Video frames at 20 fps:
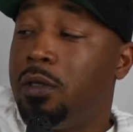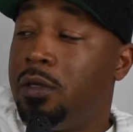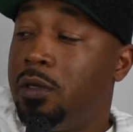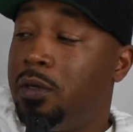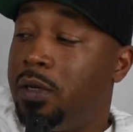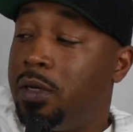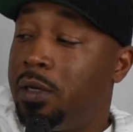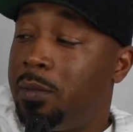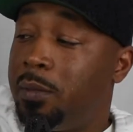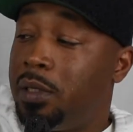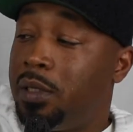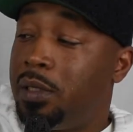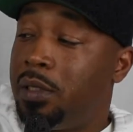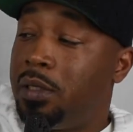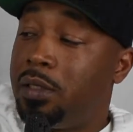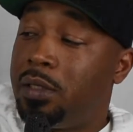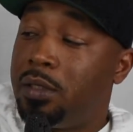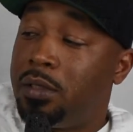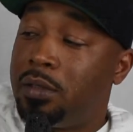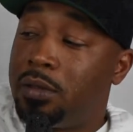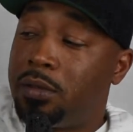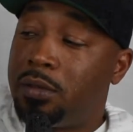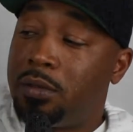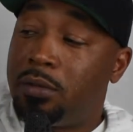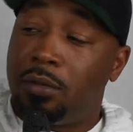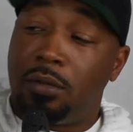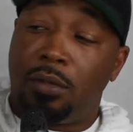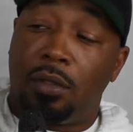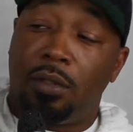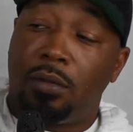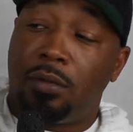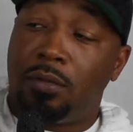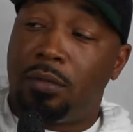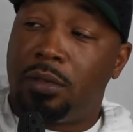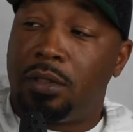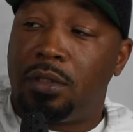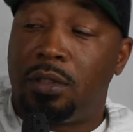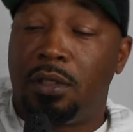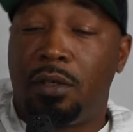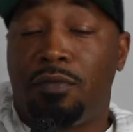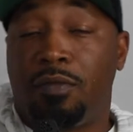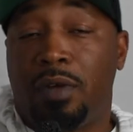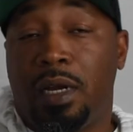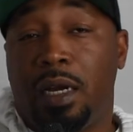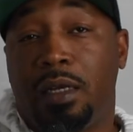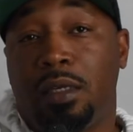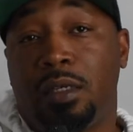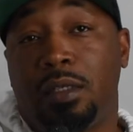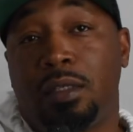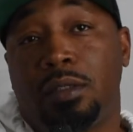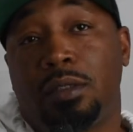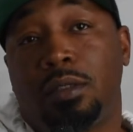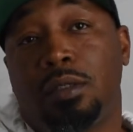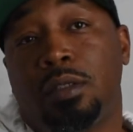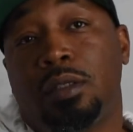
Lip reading: You know what I mean? And just defined it.